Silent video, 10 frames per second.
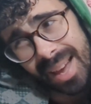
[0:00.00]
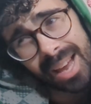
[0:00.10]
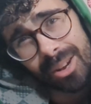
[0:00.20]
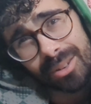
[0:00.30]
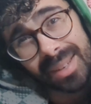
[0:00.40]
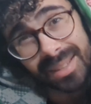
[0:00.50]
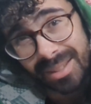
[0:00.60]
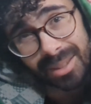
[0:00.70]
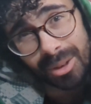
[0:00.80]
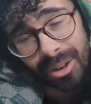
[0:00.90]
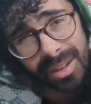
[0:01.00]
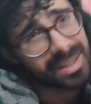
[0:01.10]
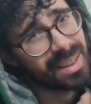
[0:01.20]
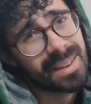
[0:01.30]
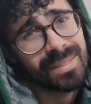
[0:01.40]
hello knitters and hookers,
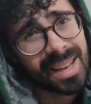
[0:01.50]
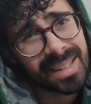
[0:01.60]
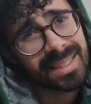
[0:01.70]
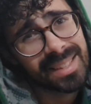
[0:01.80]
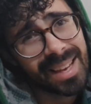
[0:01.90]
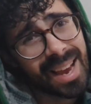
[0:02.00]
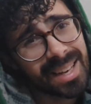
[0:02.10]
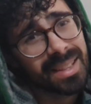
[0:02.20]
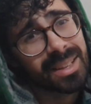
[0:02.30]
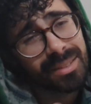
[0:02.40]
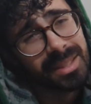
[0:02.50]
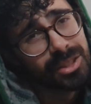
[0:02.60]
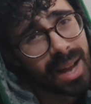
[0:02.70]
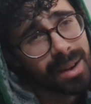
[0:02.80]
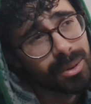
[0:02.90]
and I have yet to knit anything on this
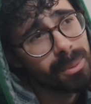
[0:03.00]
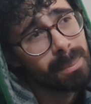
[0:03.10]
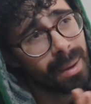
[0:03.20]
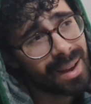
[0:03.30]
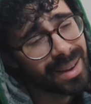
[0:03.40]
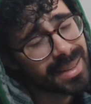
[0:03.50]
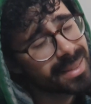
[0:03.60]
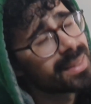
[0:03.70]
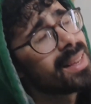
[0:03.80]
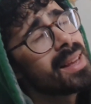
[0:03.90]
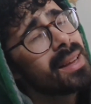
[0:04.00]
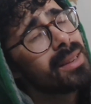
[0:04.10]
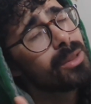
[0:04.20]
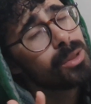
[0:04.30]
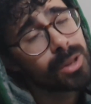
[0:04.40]
channel, but
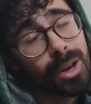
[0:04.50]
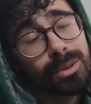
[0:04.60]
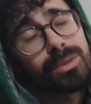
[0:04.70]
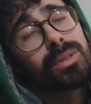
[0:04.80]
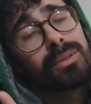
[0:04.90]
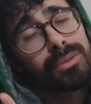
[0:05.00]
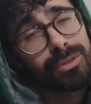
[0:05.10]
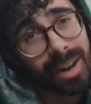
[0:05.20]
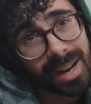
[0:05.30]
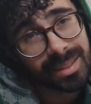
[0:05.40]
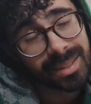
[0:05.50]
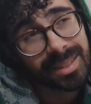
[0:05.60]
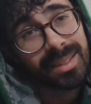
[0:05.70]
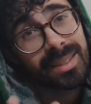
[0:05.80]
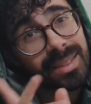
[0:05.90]
don't fret.
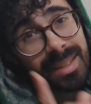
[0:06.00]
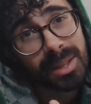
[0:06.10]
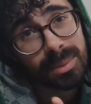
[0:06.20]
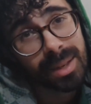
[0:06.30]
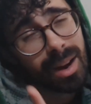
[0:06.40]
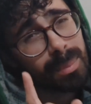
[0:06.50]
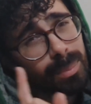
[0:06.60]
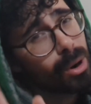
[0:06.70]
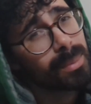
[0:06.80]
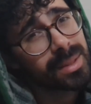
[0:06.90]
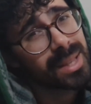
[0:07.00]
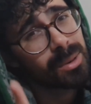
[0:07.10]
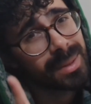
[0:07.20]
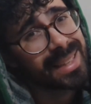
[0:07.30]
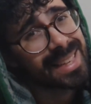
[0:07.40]
Next week I promise there'll
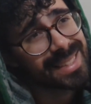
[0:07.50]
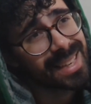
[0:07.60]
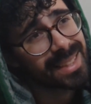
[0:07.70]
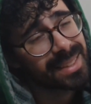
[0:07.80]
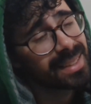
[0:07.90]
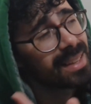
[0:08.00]
be knitting.